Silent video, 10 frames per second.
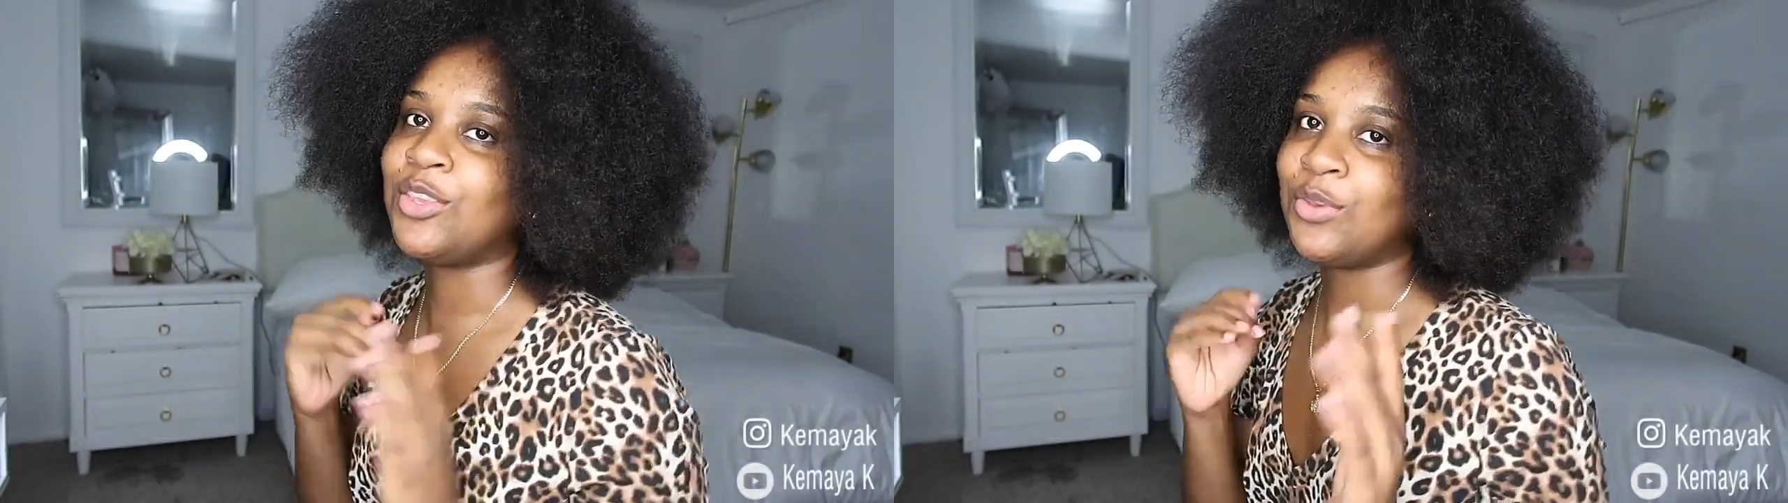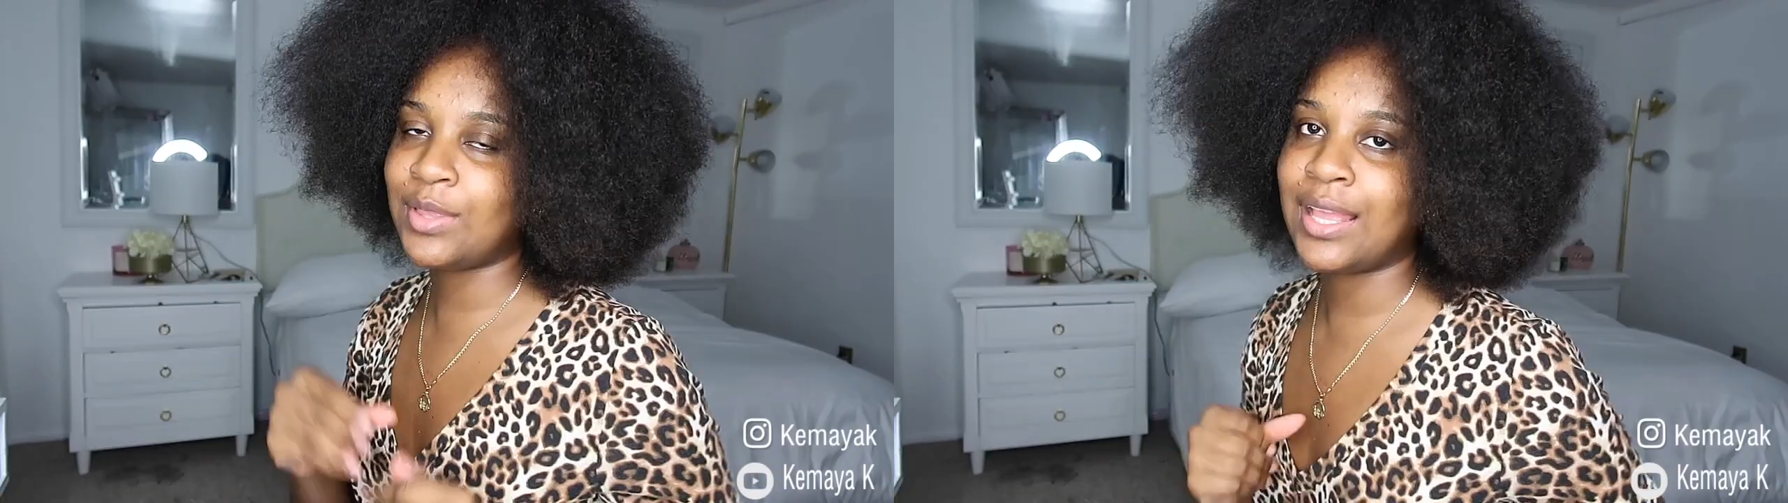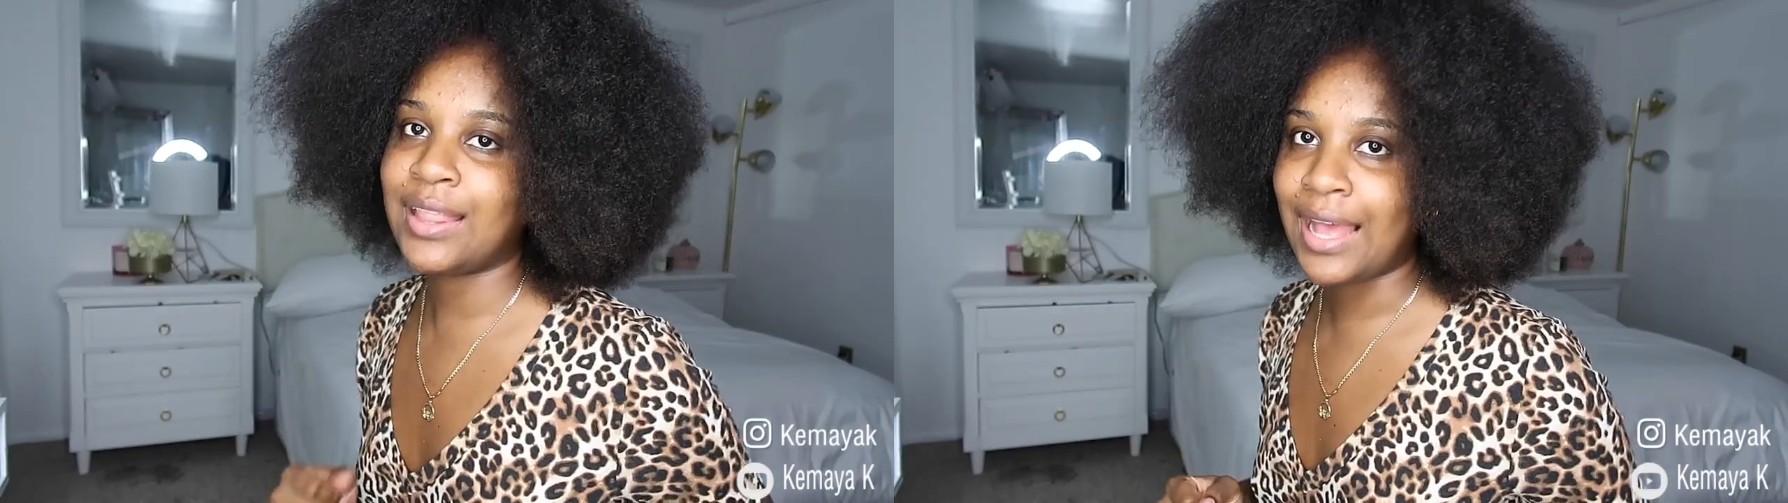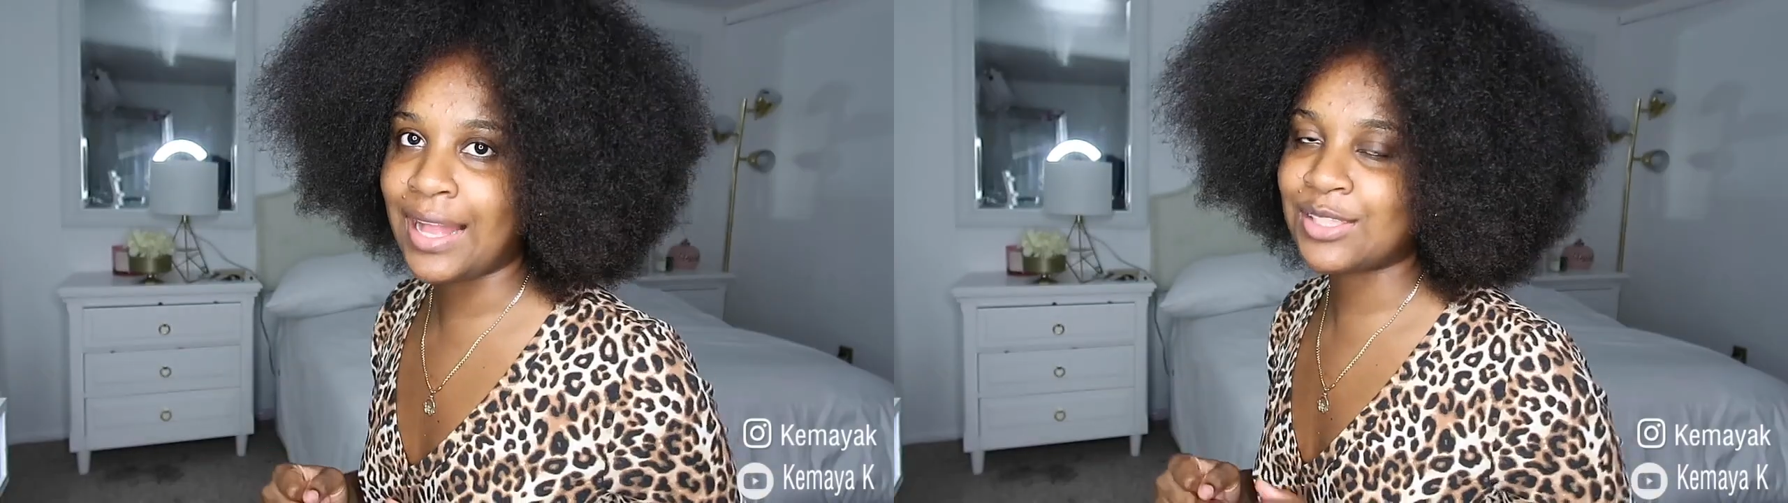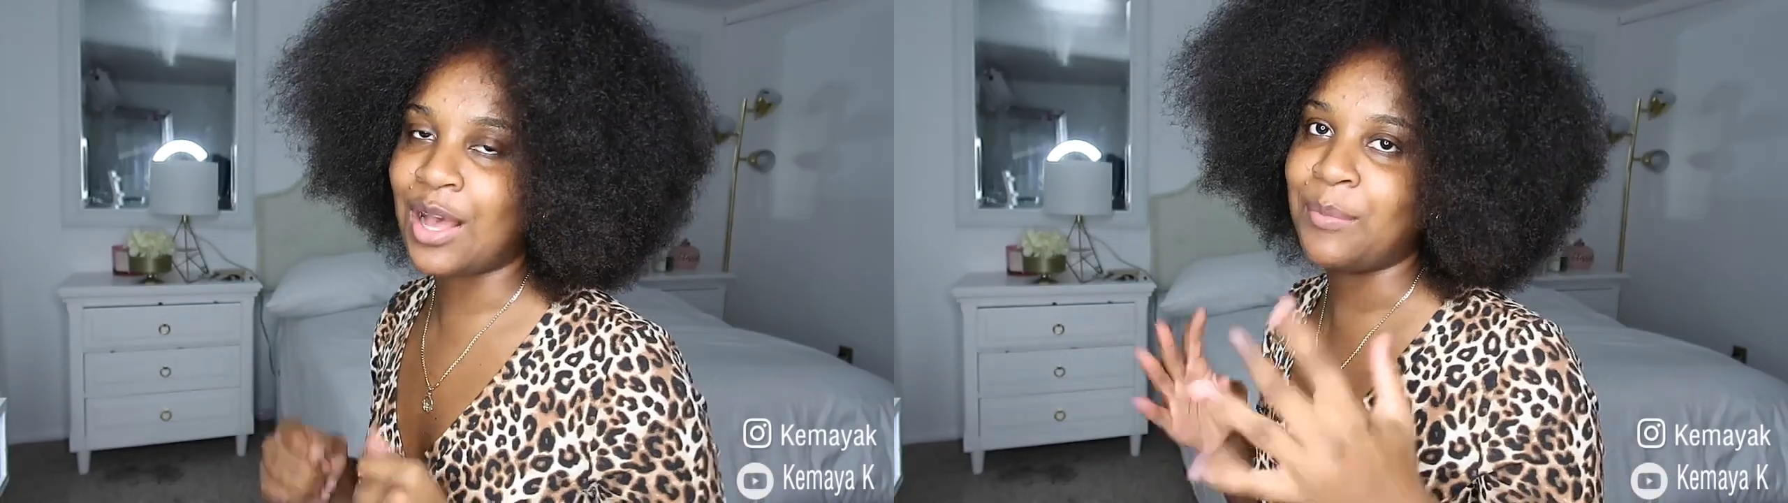You did
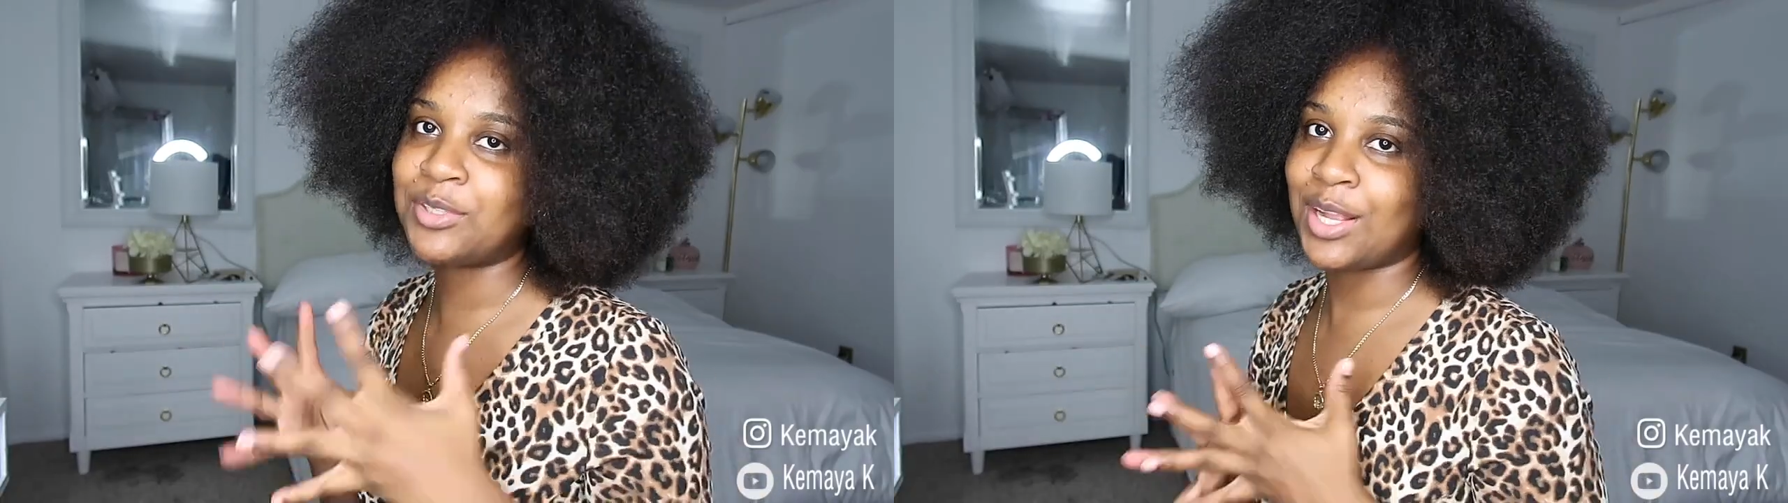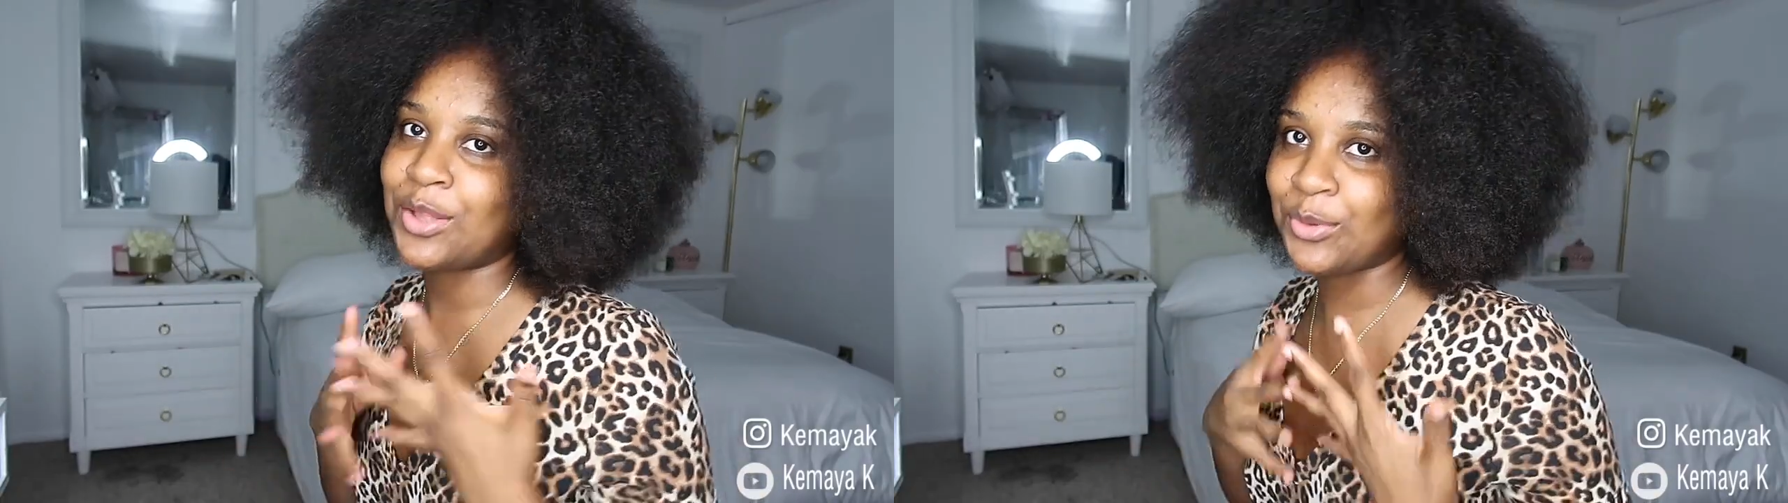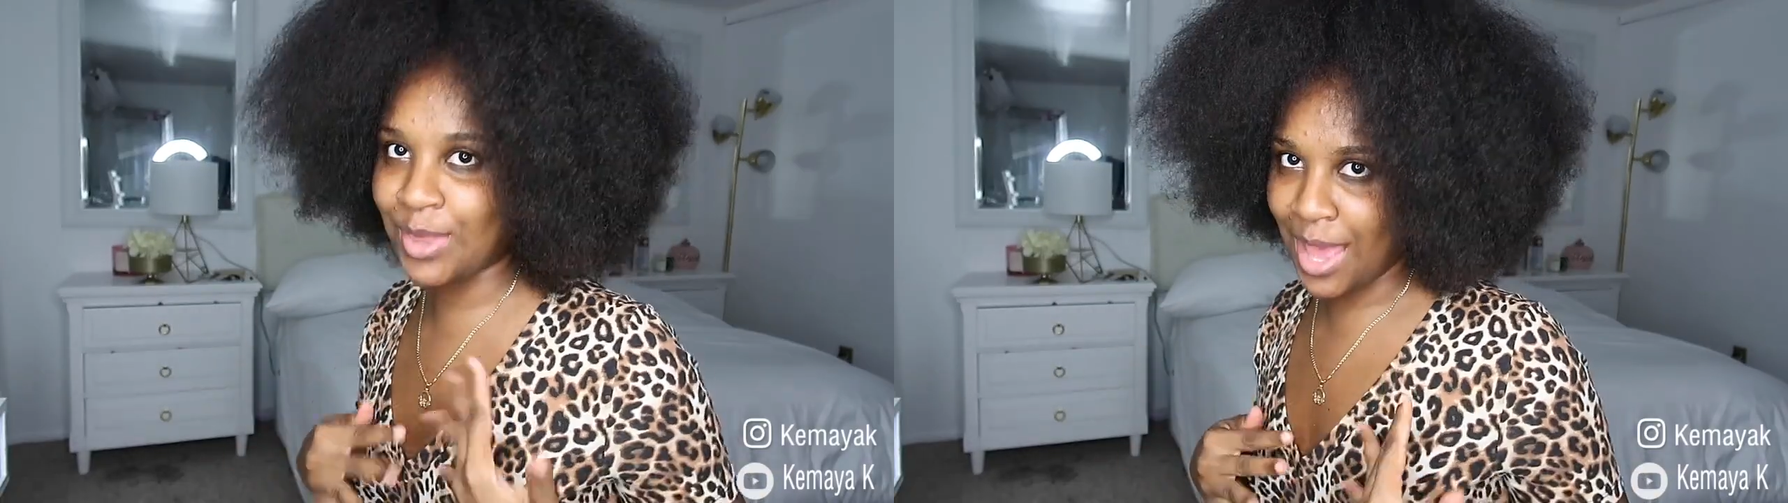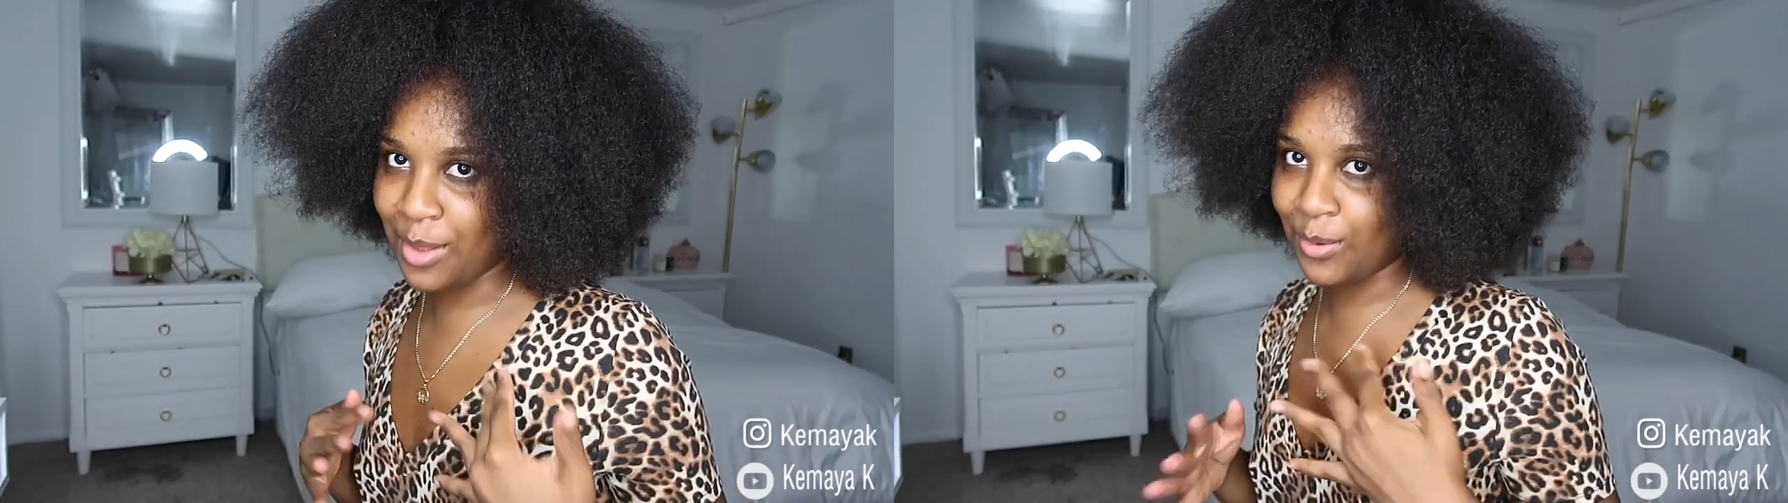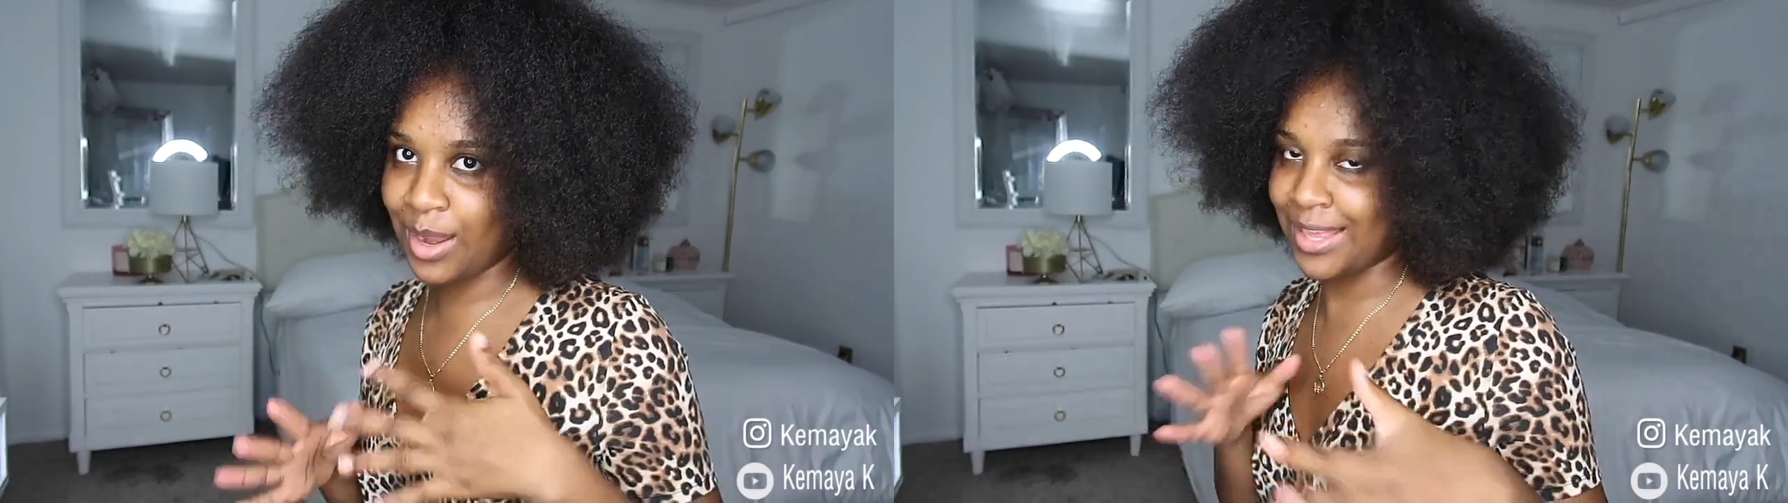that, so I'm gonna try to do
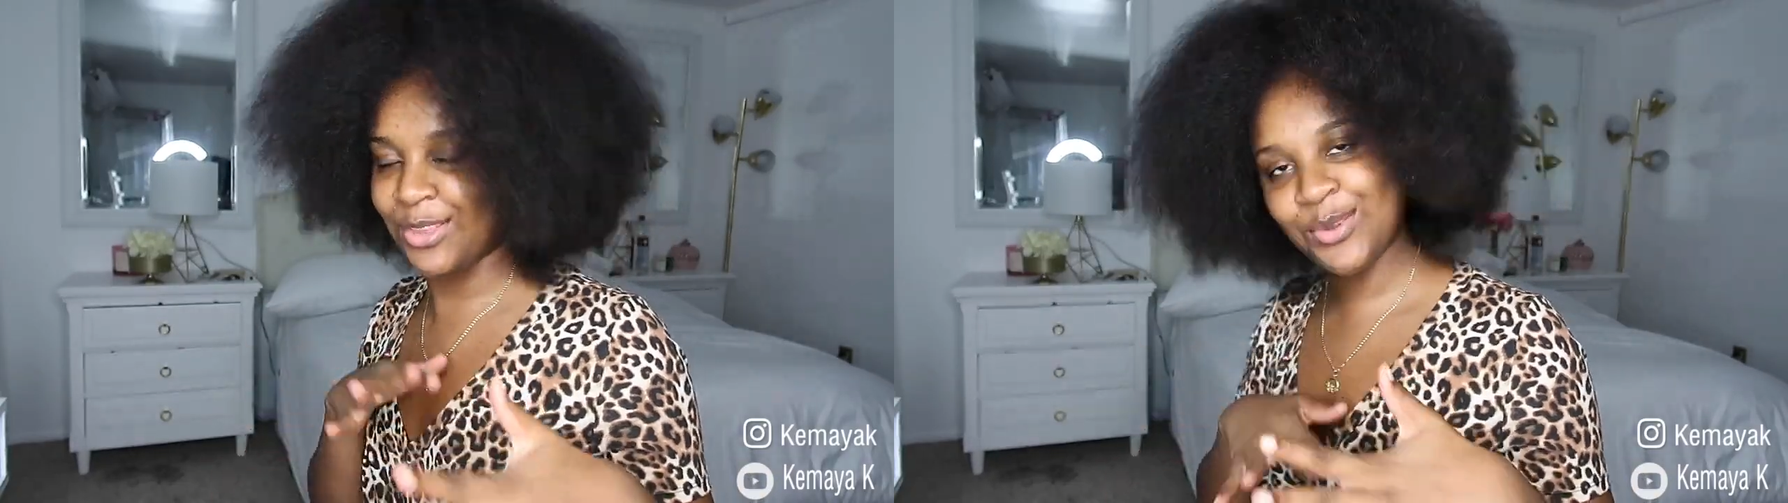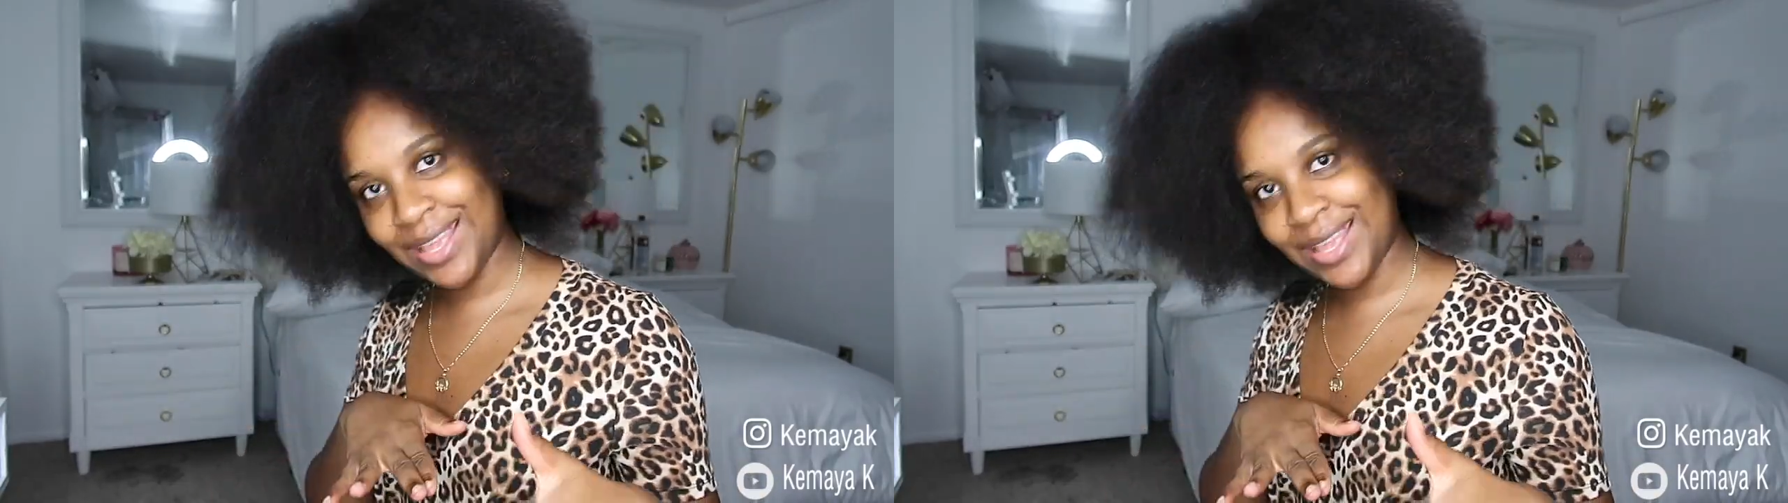that like you